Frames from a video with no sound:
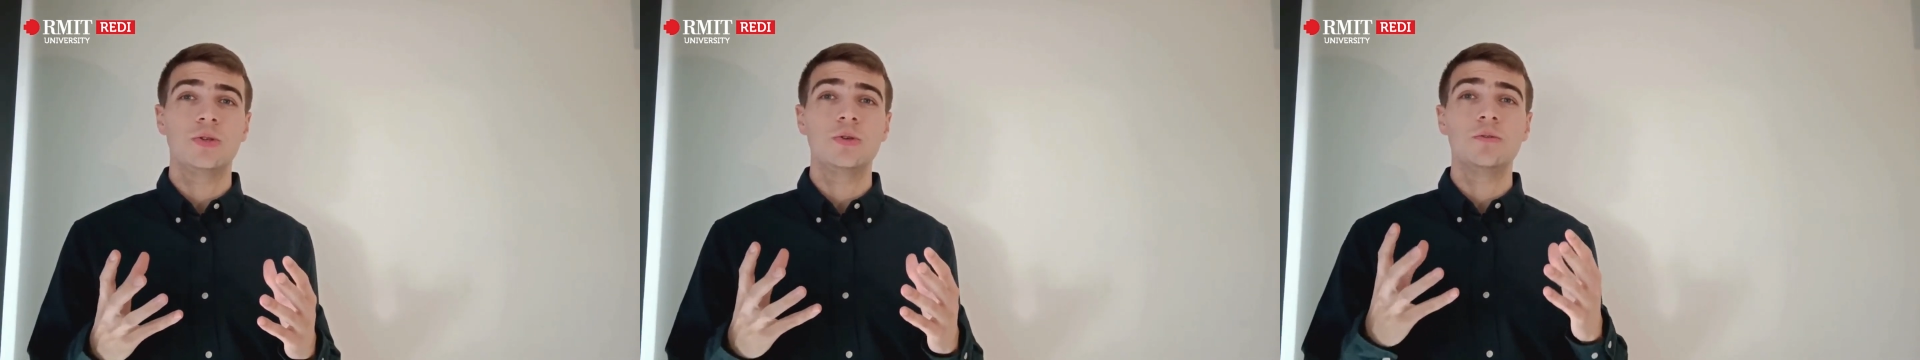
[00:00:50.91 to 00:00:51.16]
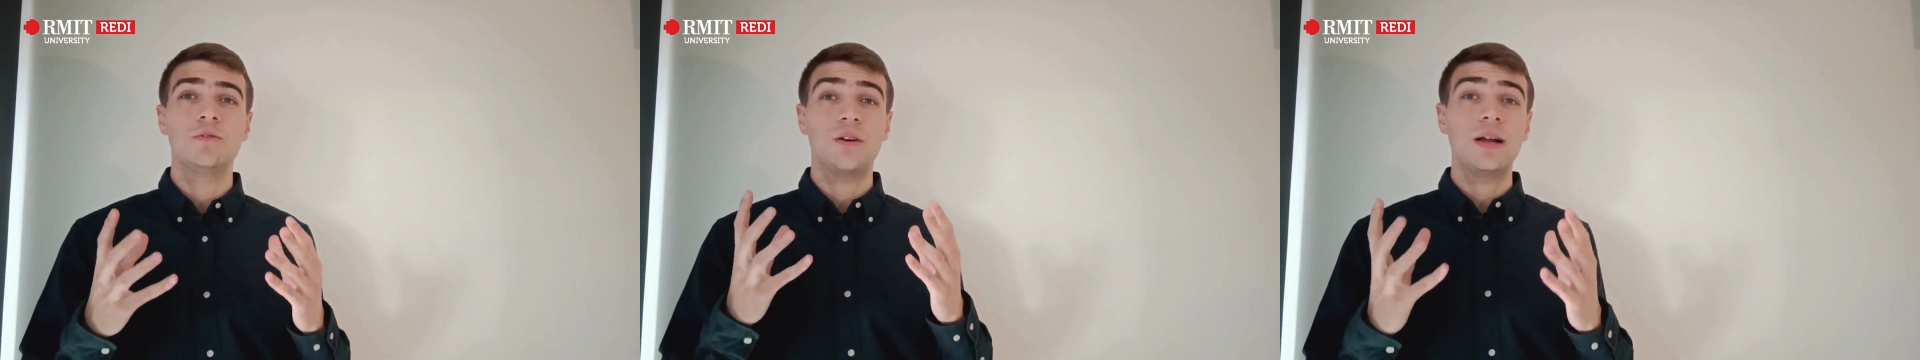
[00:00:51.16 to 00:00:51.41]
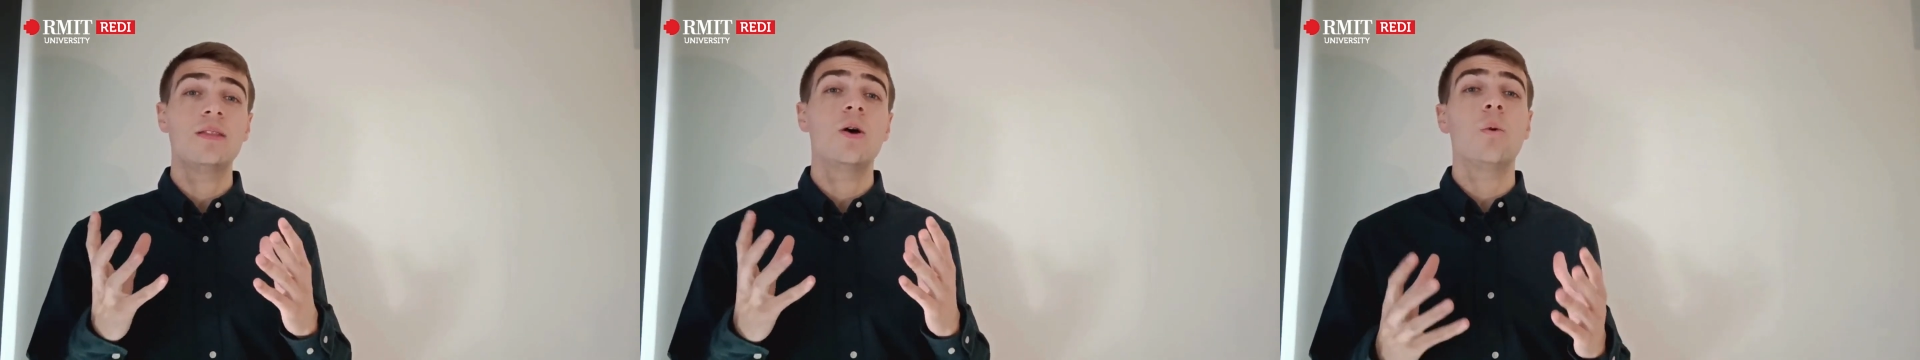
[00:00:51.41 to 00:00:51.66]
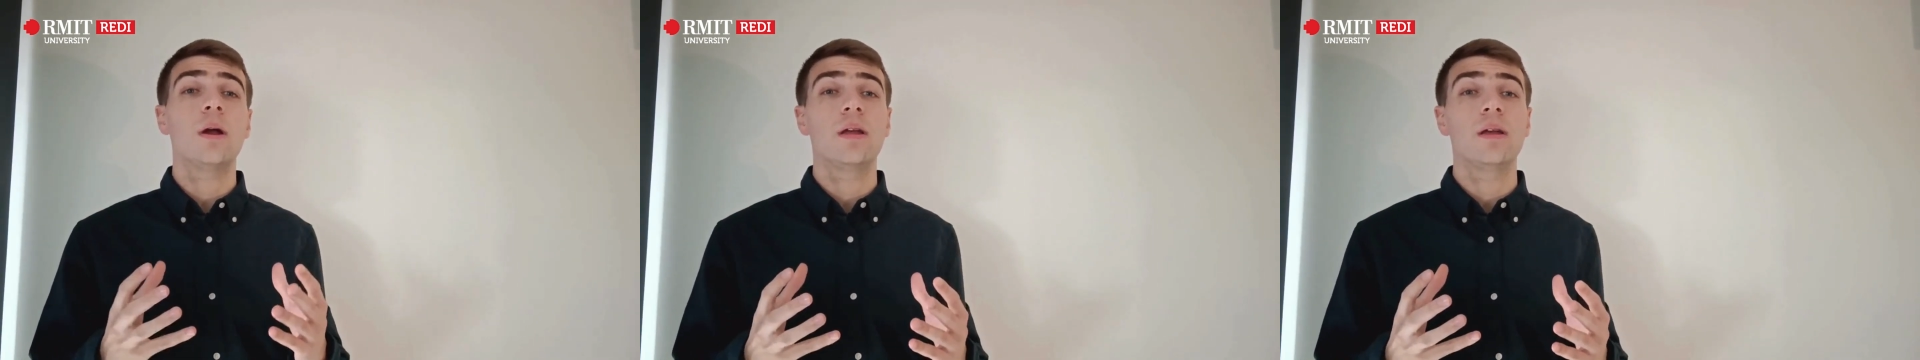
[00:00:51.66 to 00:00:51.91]
to find a
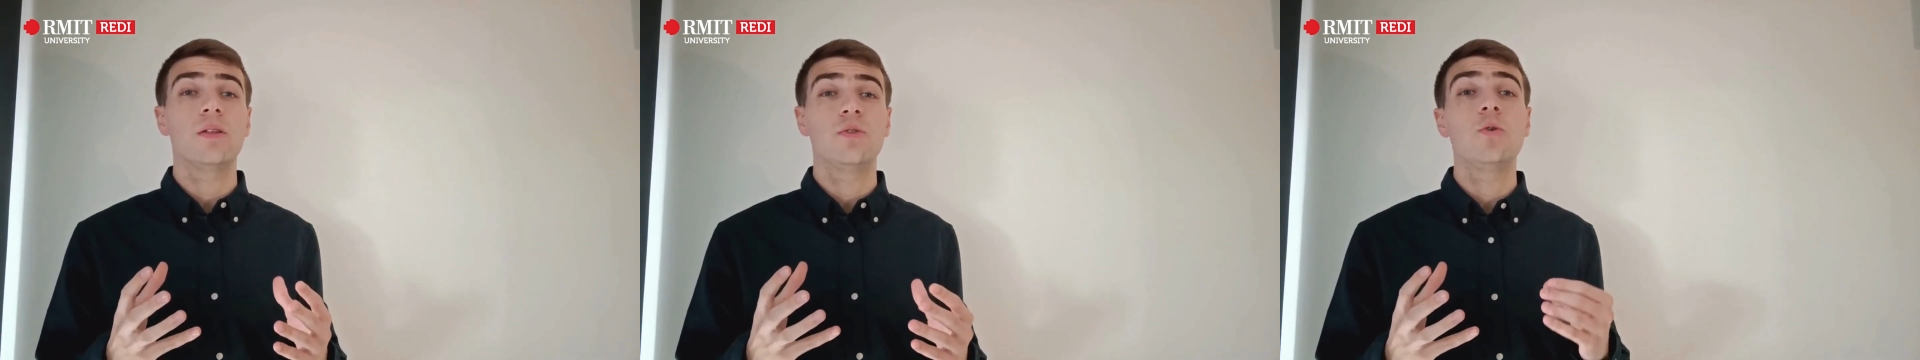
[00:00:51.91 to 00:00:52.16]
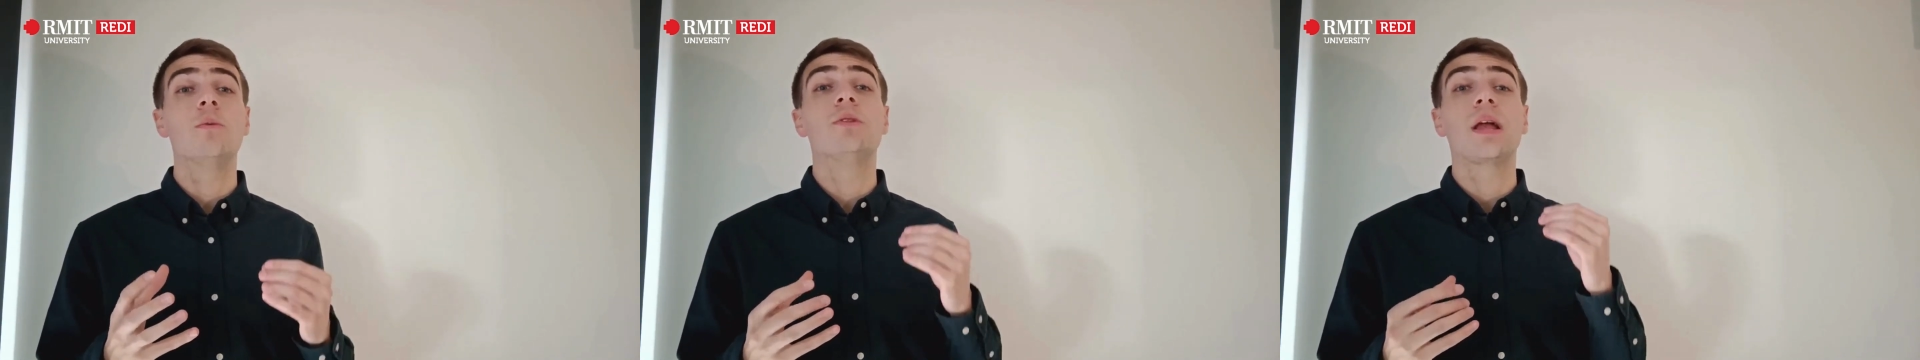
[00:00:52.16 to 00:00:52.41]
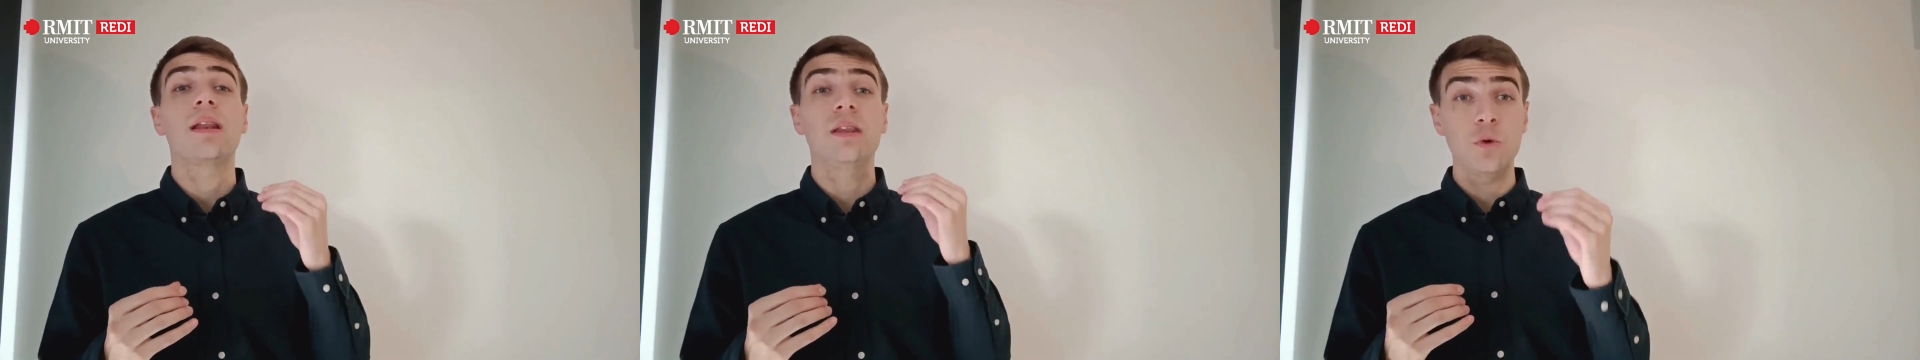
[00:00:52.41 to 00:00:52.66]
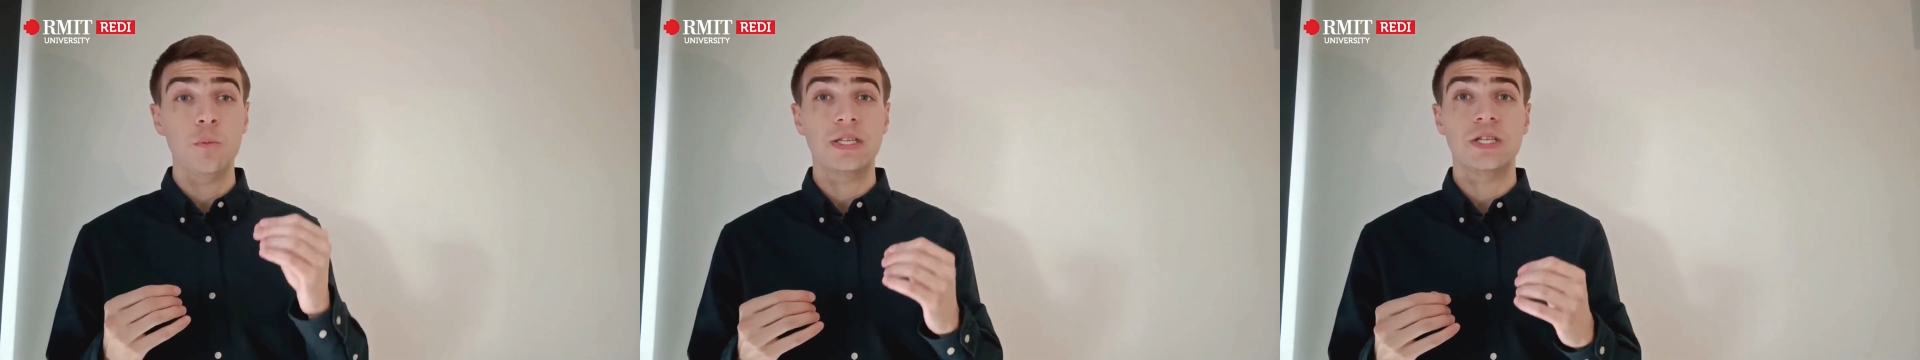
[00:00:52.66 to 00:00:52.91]
way to obtain
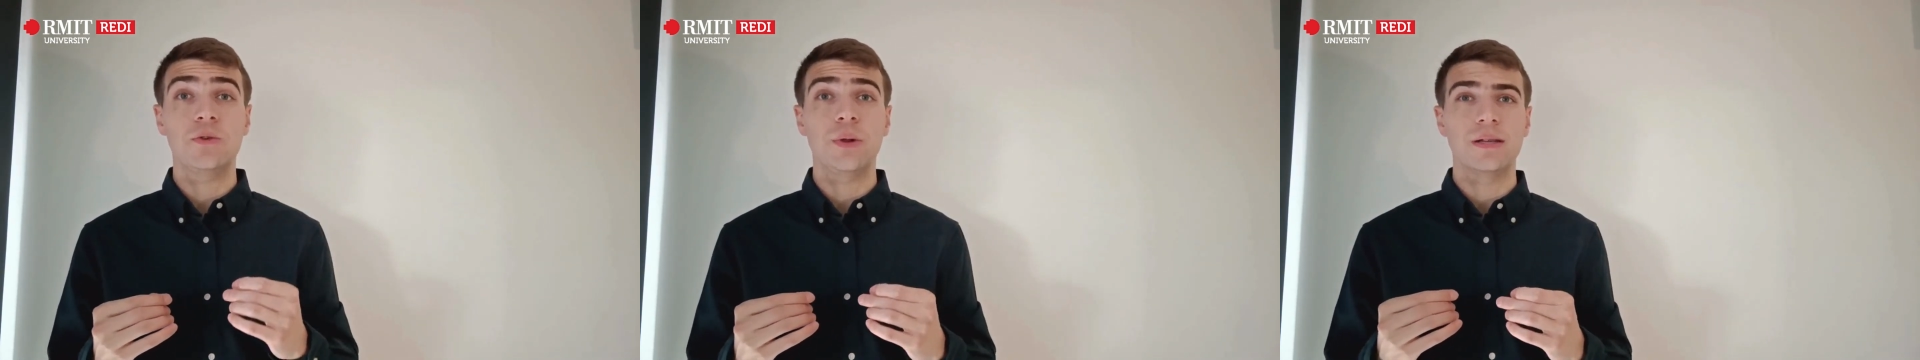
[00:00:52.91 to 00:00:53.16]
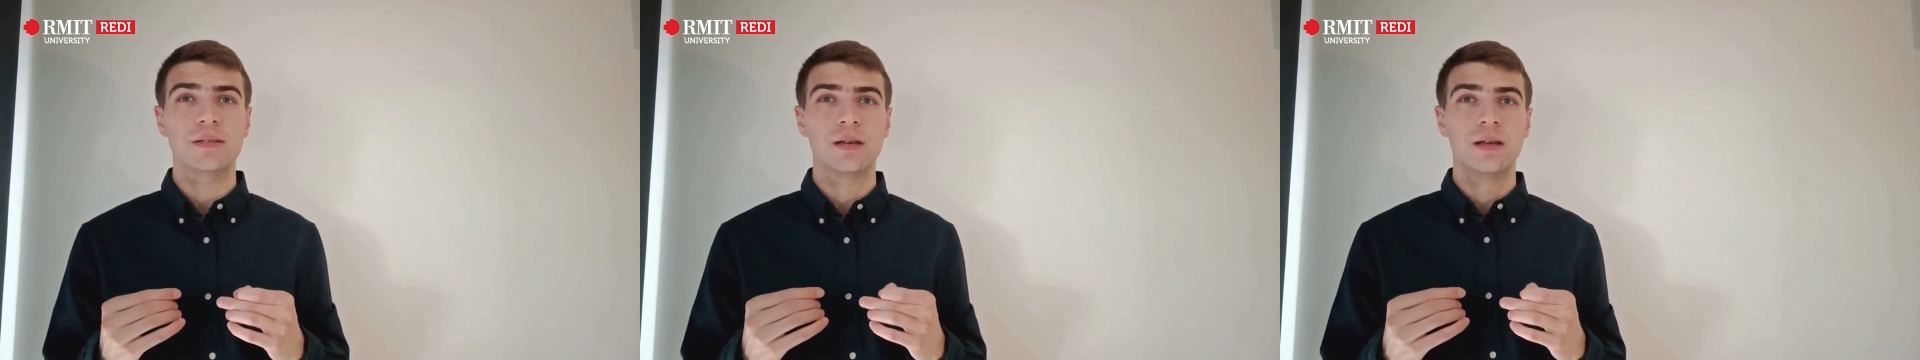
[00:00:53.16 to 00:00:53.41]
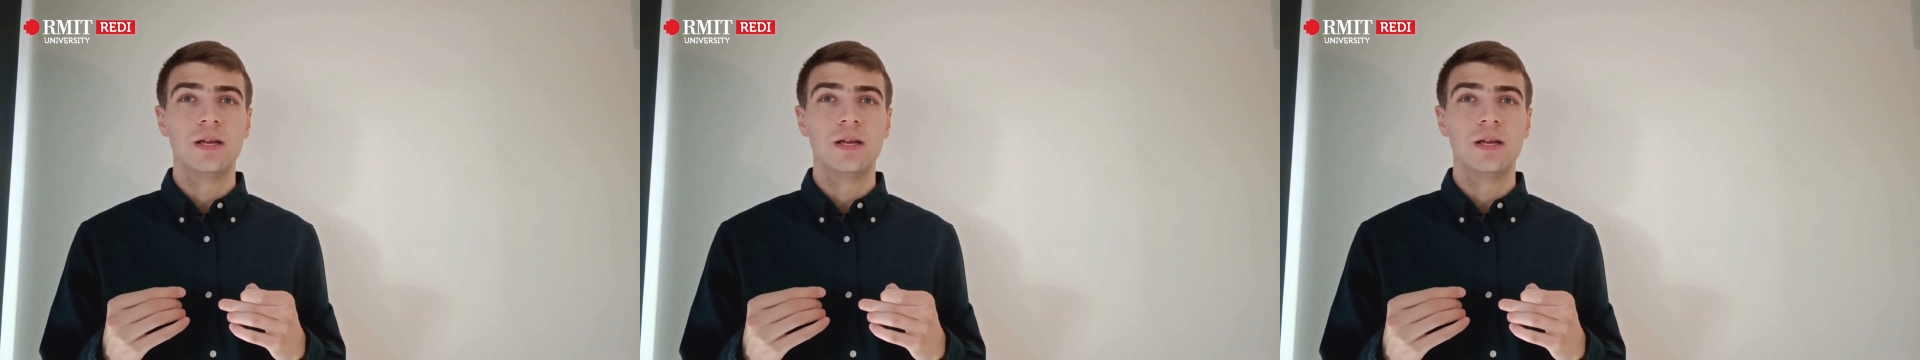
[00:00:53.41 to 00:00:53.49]
new materials,